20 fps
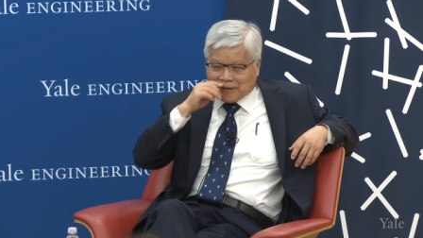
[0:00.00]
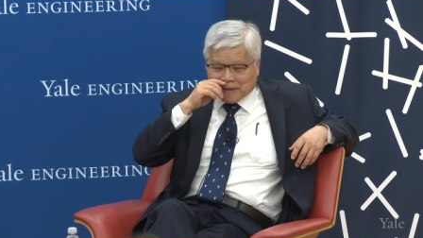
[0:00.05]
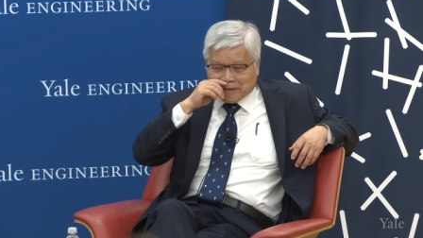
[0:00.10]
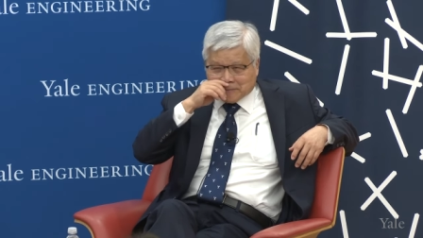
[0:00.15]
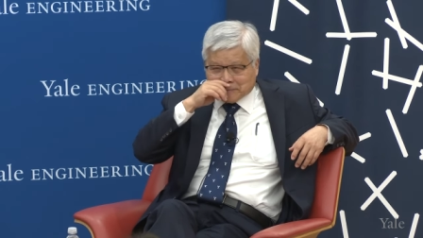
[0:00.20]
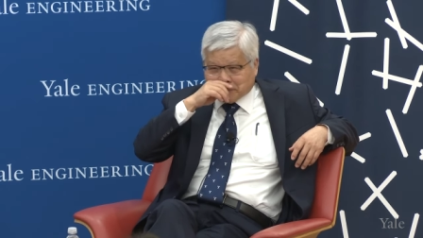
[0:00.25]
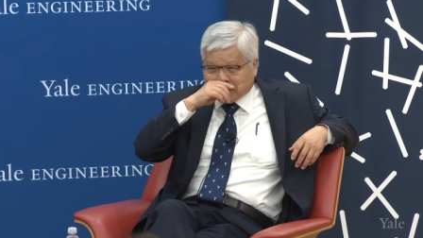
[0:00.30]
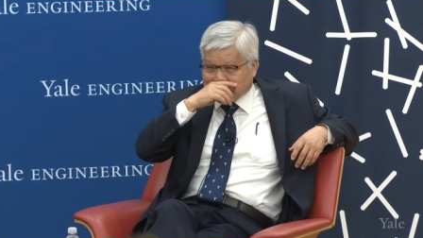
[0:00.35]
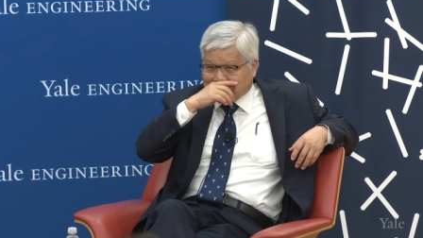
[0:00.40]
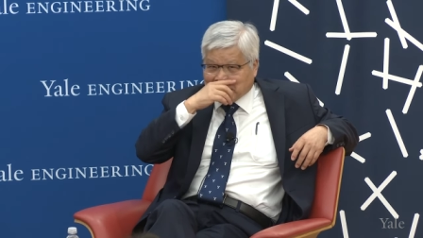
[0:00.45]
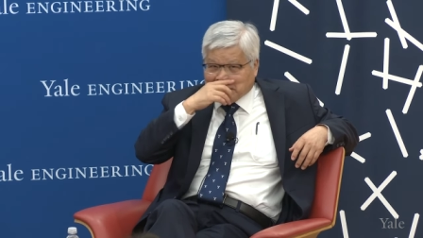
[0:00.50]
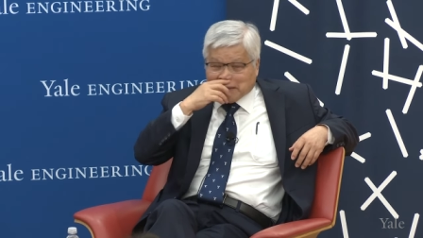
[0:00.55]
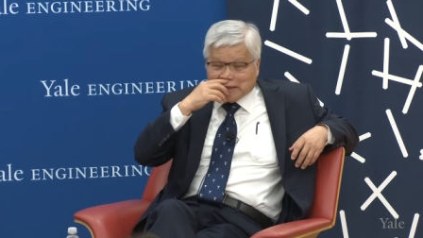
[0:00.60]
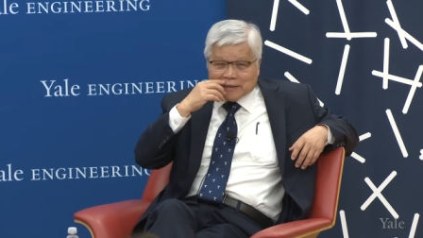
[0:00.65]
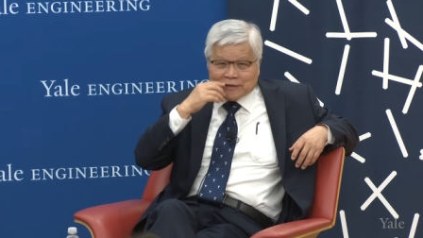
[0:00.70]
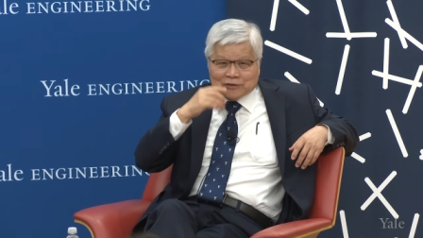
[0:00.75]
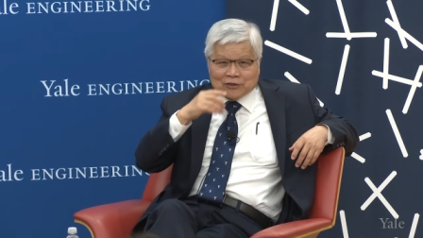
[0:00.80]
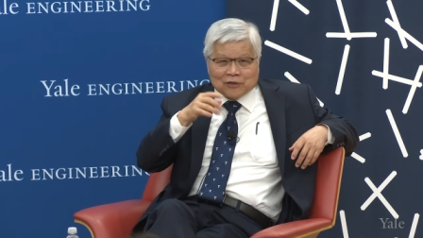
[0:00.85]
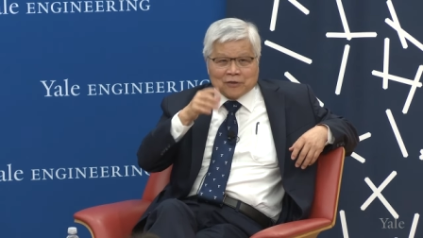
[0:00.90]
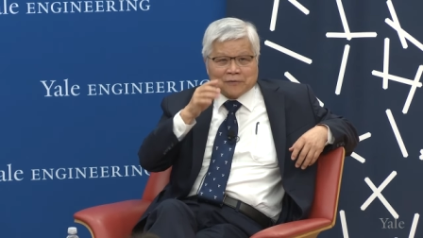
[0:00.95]
okay,
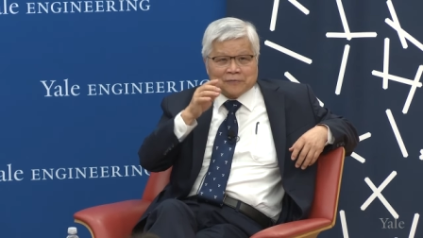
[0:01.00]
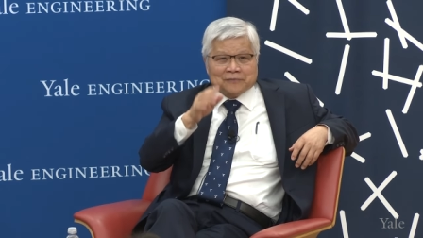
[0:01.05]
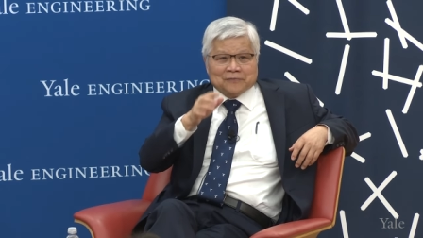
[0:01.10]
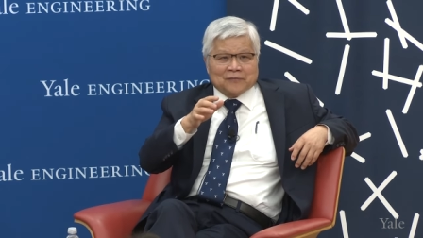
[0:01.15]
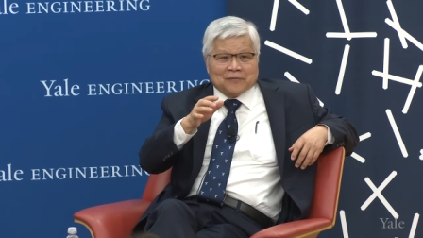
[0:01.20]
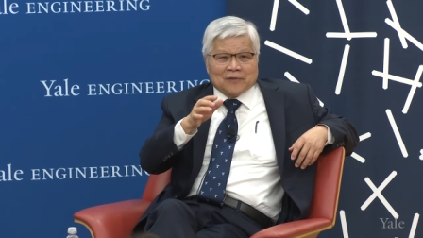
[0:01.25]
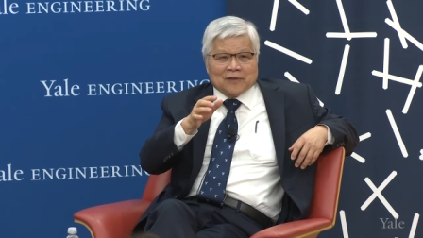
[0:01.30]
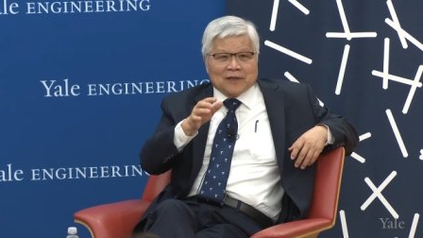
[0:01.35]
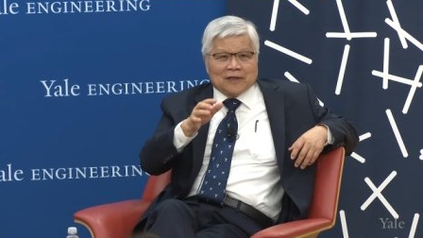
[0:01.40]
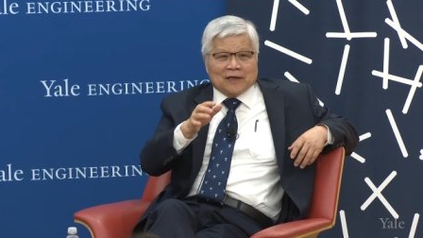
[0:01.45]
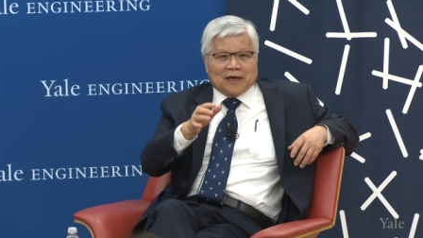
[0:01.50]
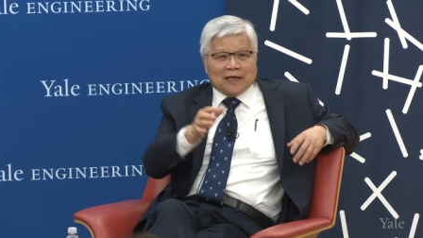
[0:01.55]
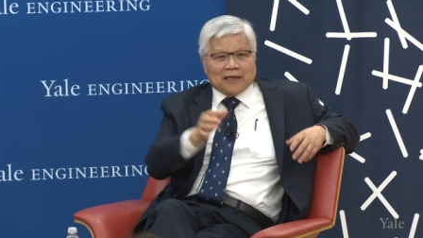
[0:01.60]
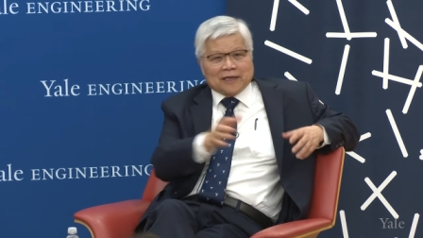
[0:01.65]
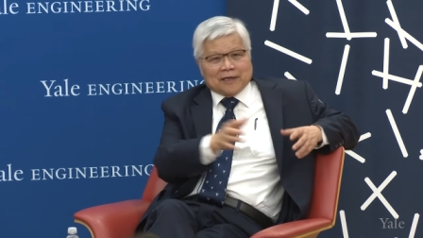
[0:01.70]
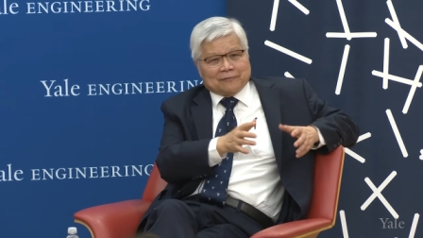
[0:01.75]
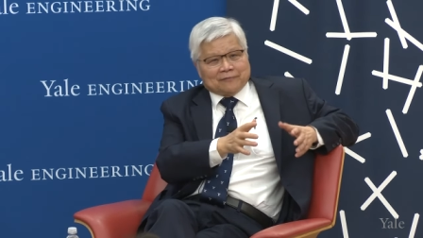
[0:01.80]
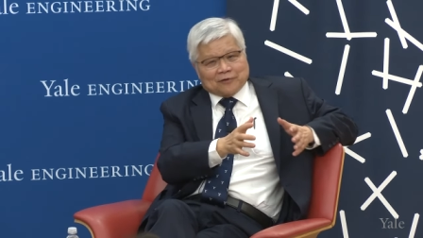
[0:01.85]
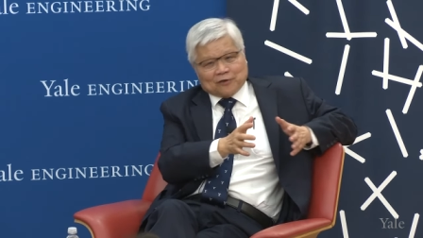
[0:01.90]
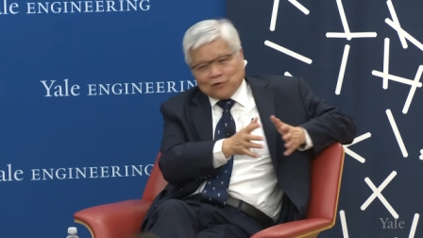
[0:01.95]
so I
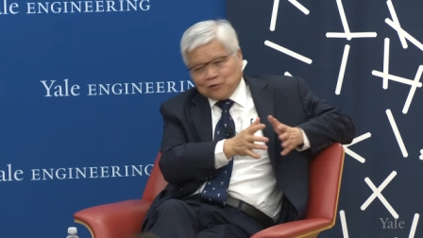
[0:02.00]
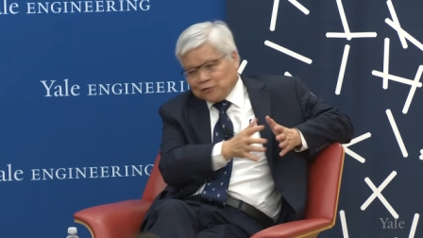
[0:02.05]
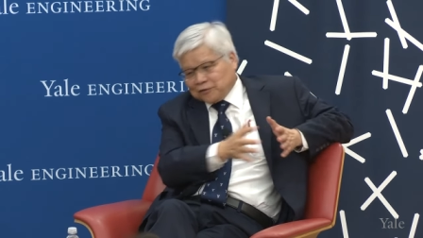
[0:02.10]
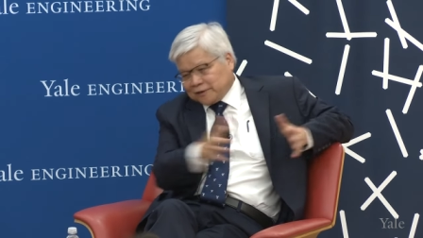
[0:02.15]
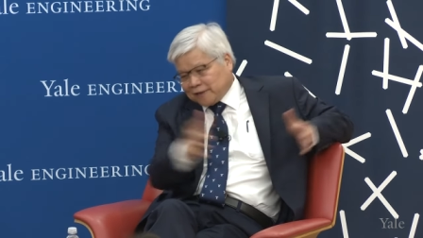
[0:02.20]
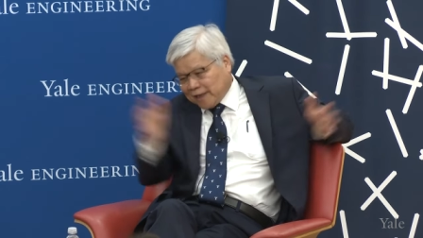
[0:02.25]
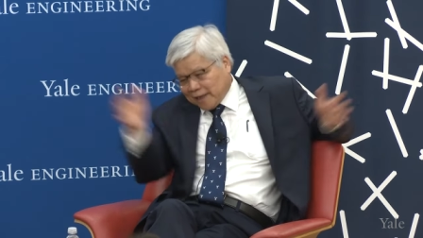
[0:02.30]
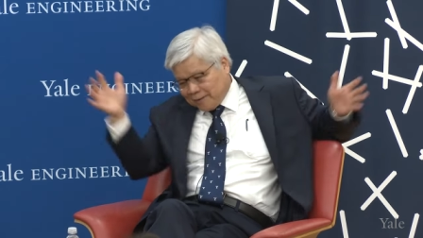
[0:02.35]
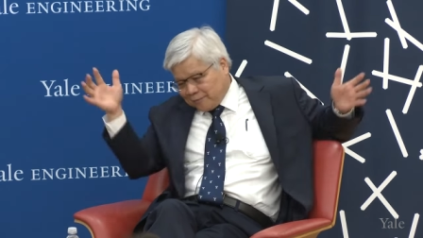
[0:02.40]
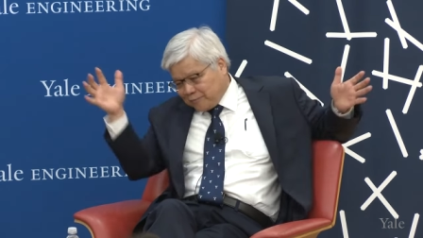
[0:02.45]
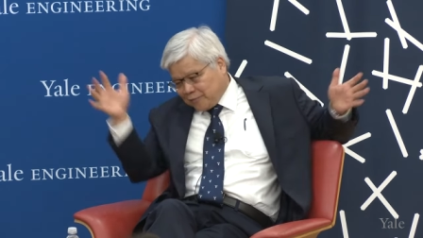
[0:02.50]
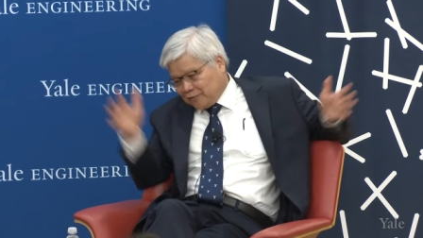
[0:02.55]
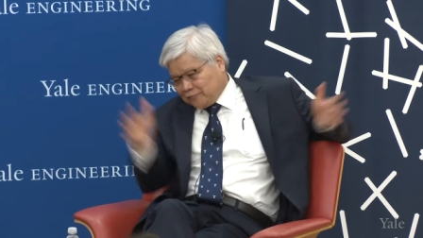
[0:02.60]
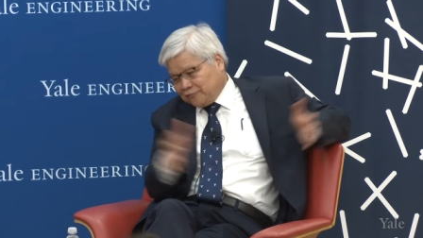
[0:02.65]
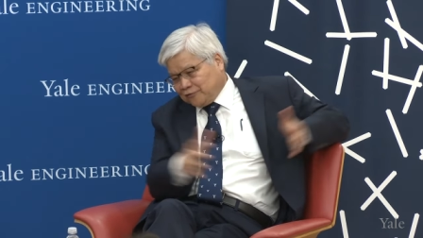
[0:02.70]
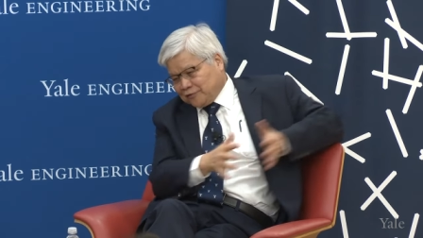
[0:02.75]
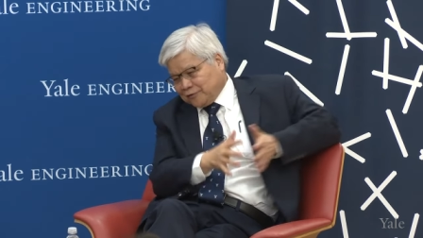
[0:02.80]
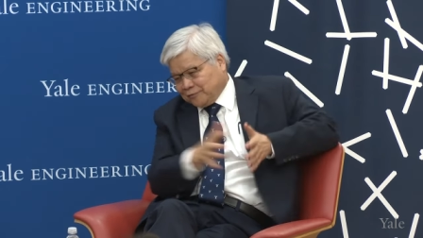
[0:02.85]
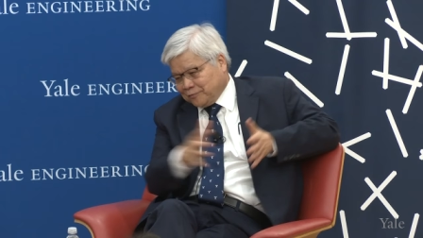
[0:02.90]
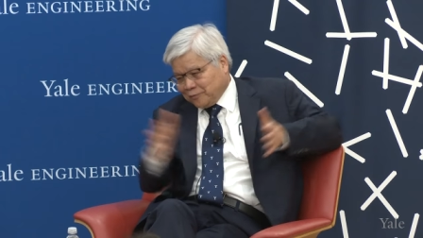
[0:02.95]
have a long time uh,
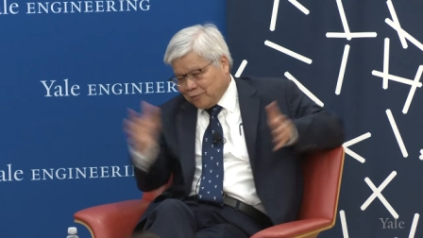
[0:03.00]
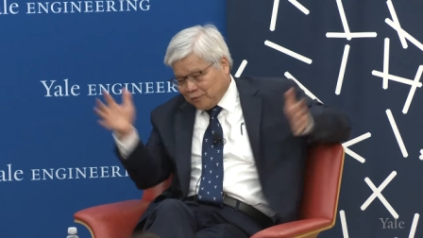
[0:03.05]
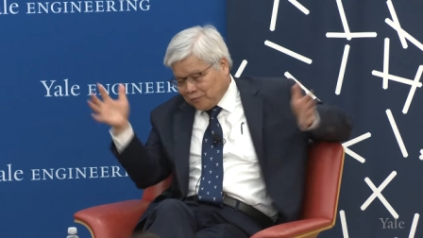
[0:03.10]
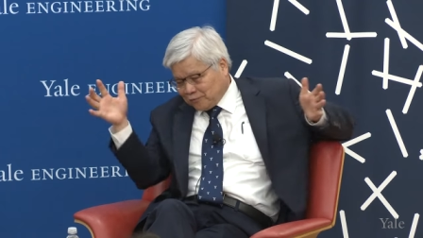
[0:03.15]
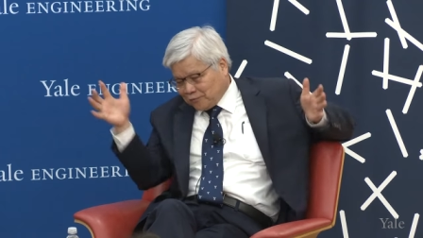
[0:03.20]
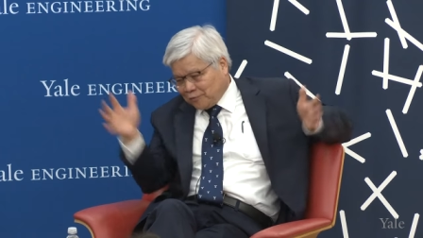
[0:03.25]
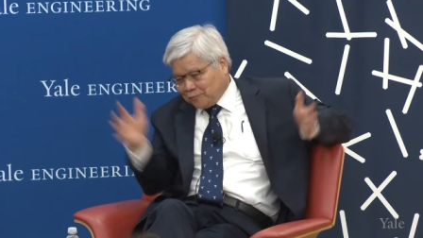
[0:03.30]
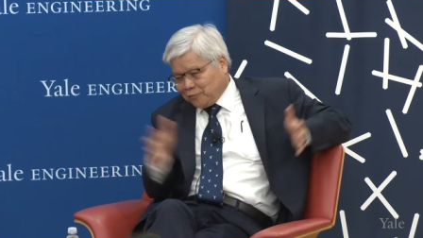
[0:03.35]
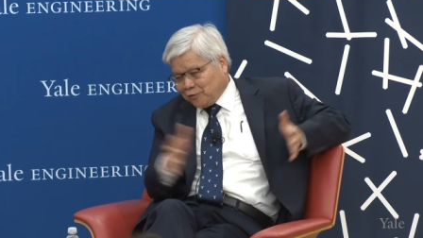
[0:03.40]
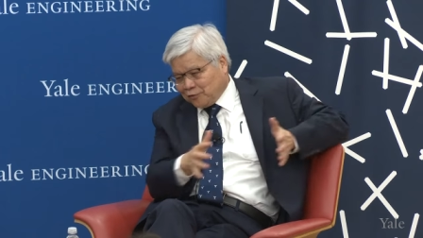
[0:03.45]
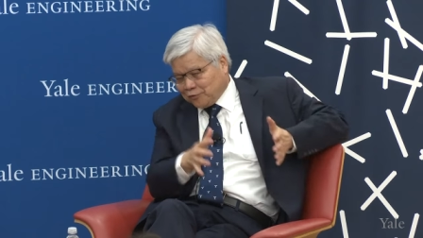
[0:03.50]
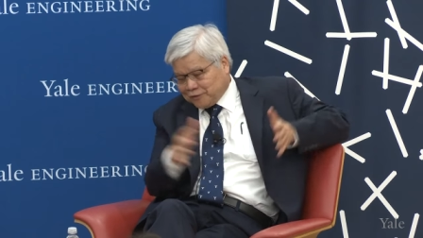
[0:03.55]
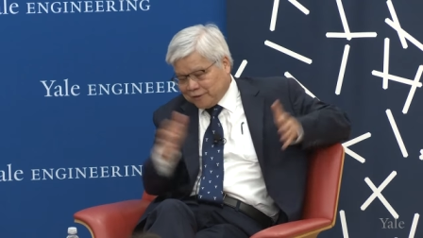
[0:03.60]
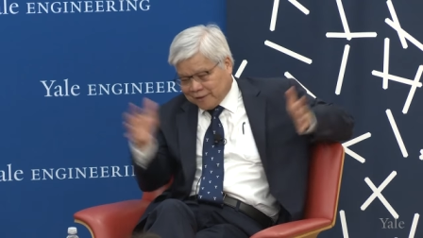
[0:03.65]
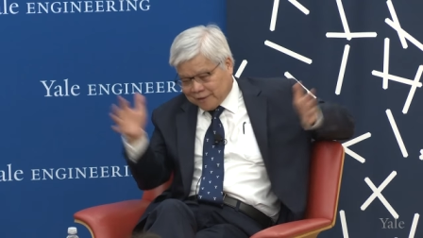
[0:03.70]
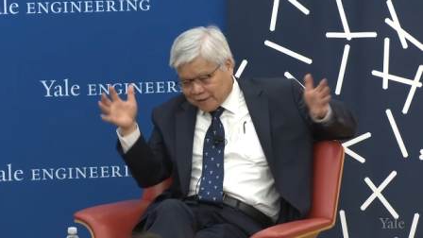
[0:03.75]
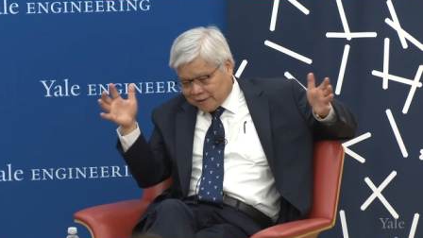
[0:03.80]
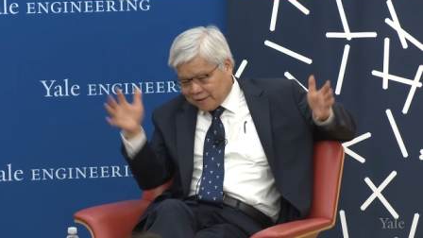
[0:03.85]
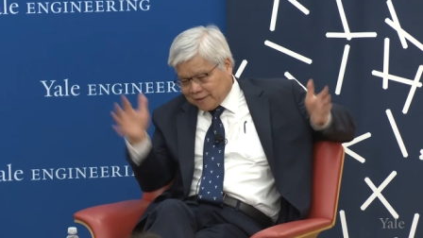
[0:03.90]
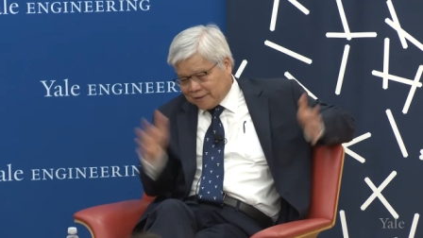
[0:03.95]
for, for more
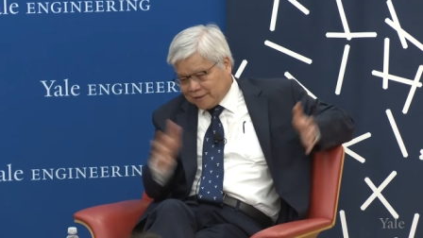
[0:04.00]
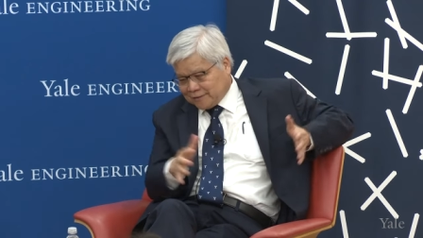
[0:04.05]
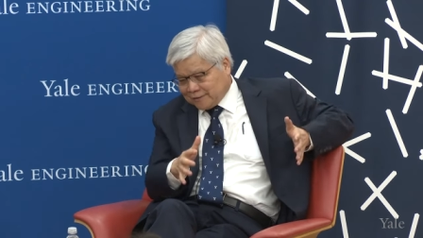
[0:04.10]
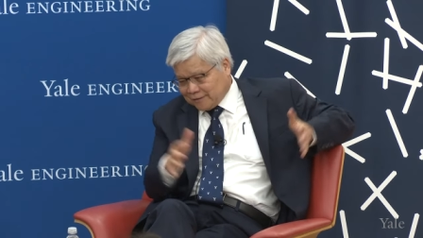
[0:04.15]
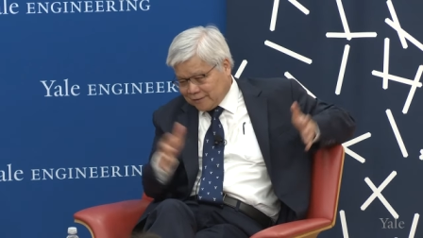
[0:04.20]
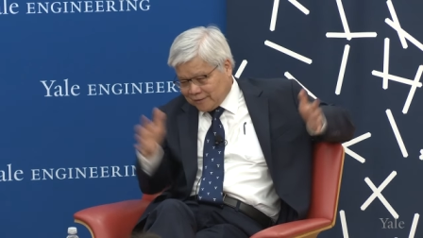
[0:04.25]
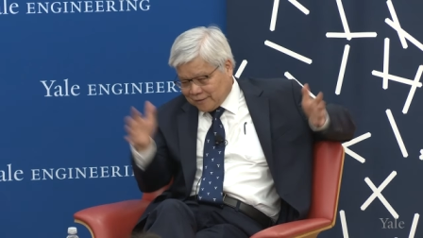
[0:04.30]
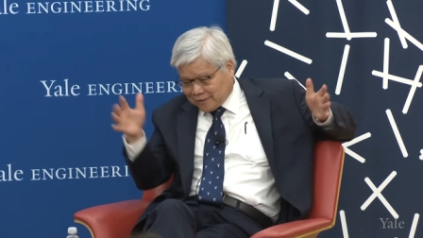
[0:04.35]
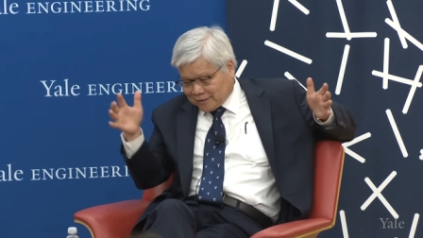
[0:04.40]
than uh,